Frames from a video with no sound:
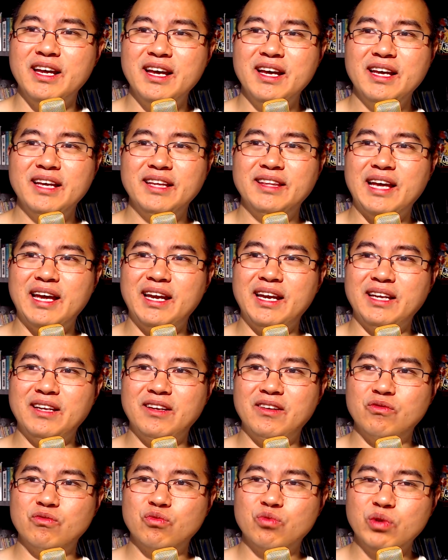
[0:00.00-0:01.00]
that it
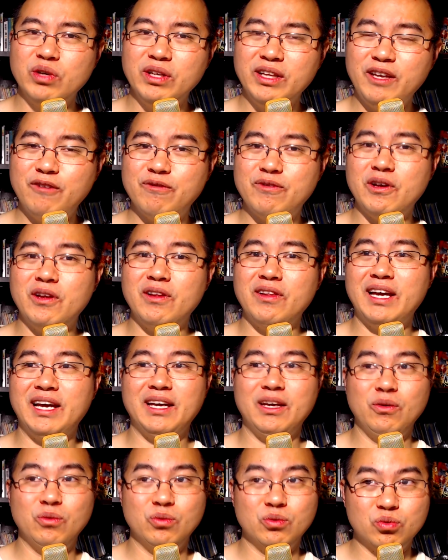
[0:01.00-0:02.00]
really felt like it
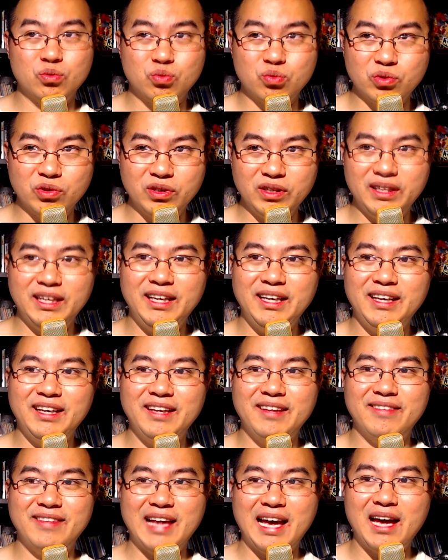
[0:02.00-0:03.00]
was really
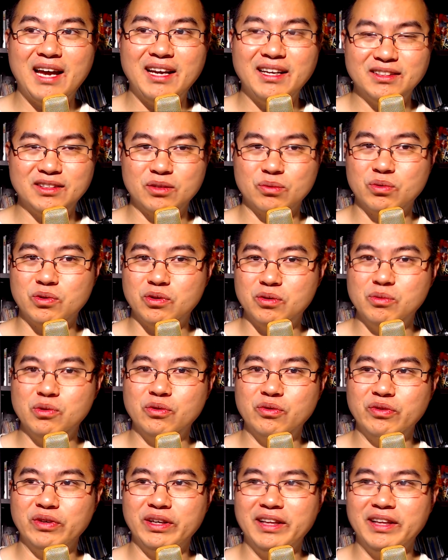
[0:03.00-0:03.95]
that is the real movie.